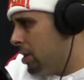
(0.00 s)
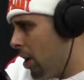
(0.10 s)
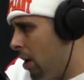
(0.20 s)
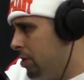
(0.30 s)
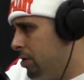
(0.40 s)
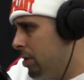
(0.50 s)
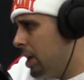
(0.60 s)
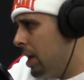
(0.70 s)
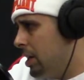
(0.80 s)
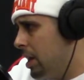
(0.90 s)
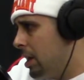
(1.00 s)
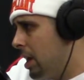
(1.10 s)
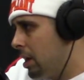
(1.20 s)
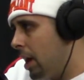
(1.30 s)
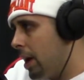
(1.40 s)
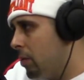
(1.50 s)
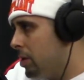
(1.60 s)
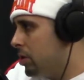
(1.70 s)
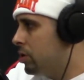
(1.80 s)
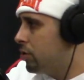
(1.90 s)
it hard doing the indie thing, like
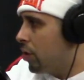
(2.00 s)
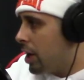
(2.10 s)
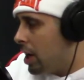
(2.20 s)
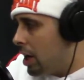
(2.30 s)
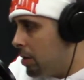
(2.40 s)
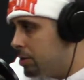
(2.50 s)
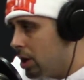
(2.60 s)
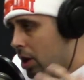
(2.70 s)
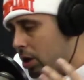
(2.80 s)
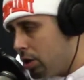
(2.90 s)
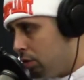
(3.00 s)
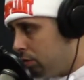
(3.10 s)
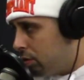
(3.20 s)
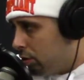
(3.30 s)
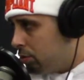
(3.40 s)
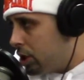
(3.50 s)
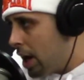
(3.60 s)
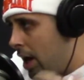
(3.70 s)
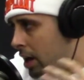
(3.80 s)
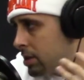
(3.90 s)
with the streams, YouTube
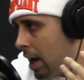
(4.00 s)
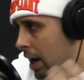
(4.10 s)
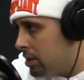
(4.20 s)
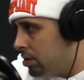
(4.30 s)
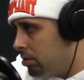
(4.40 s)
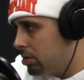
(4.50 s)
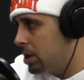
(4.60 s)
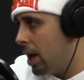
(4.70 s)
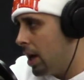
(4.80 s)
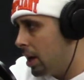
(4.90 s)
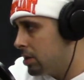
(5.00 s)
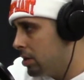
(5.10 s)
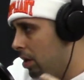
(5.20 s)
checks, iTunes checks?